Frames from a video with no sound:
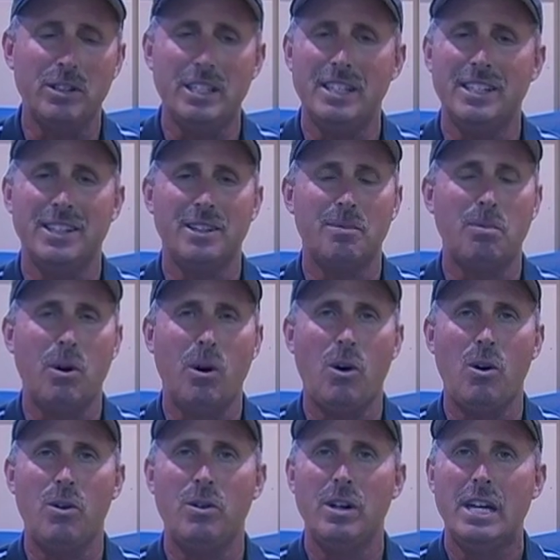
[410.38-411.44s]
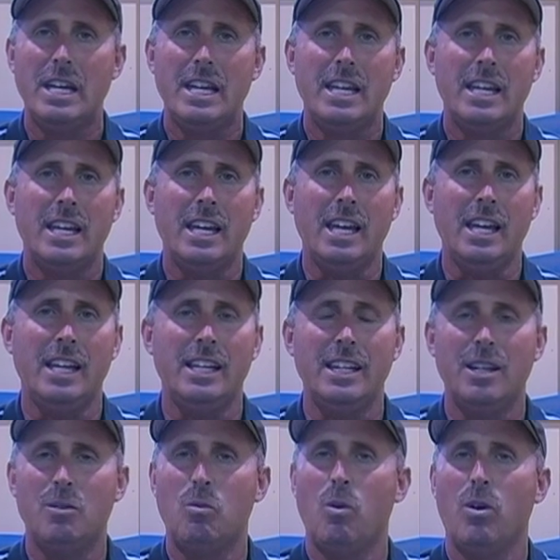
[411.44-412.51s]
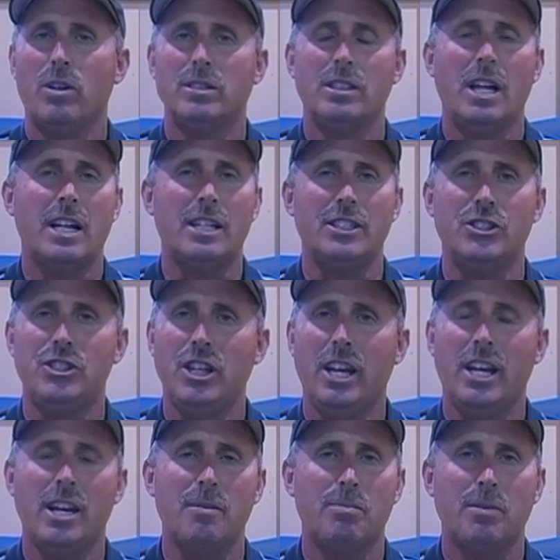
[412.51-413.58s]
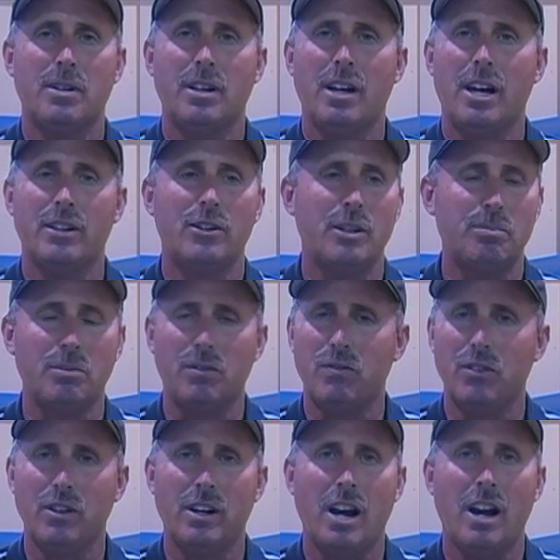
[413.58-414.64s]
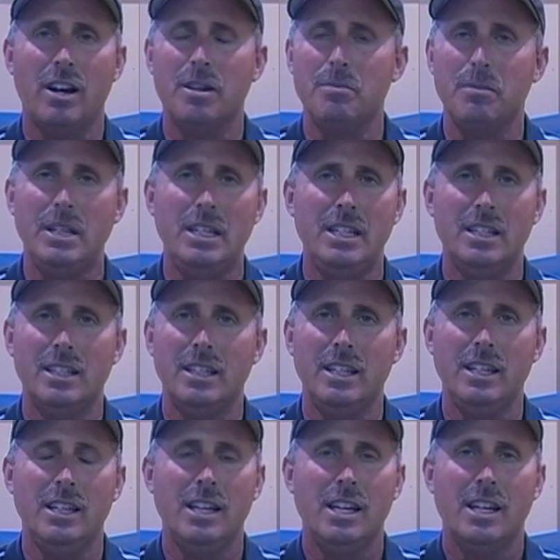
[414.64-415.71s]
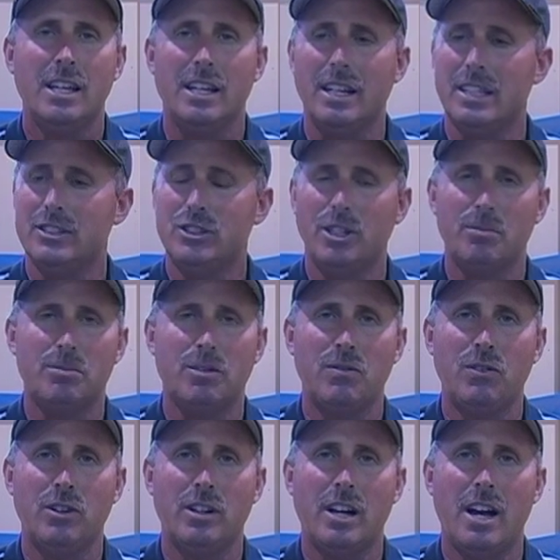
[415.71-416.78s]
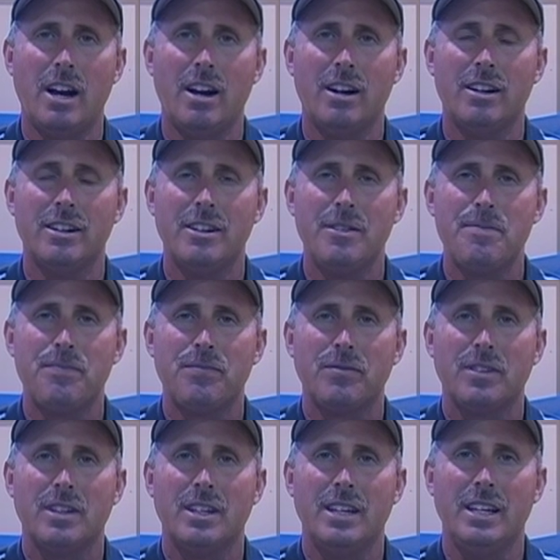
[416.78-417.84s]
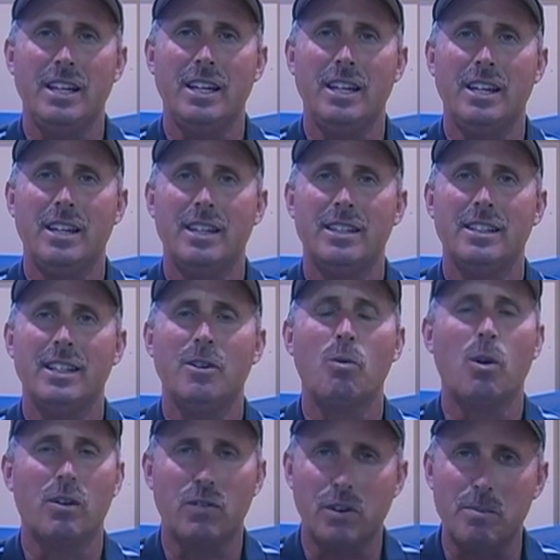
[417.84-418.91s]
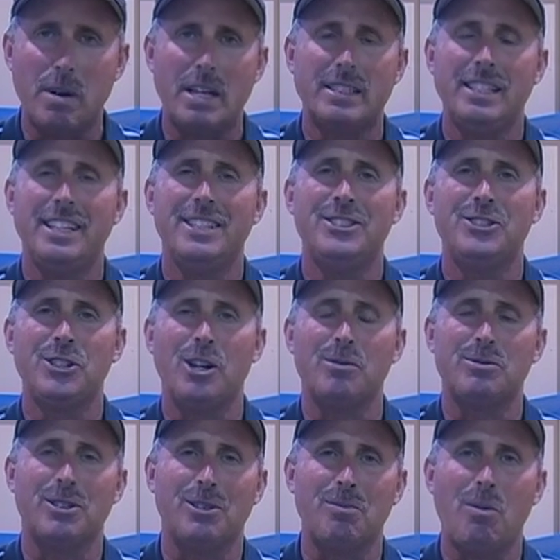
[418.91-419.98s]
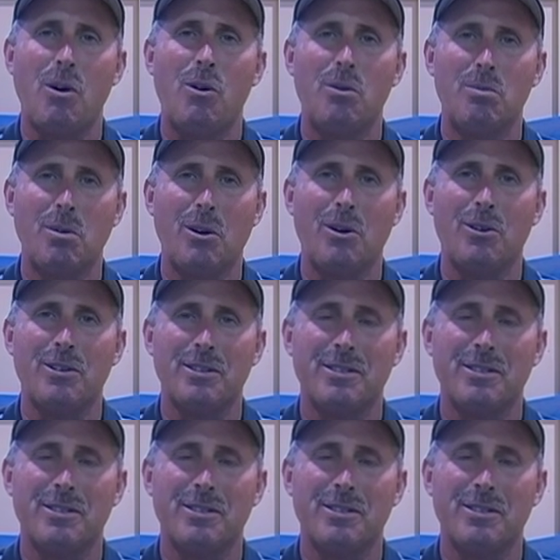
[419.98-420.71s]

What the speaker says: end of the pole, and it worked like a champ. I gripped a foot higher immediately, and I jumped a foot higher, and it worked for about 10 jumps and the pole broke.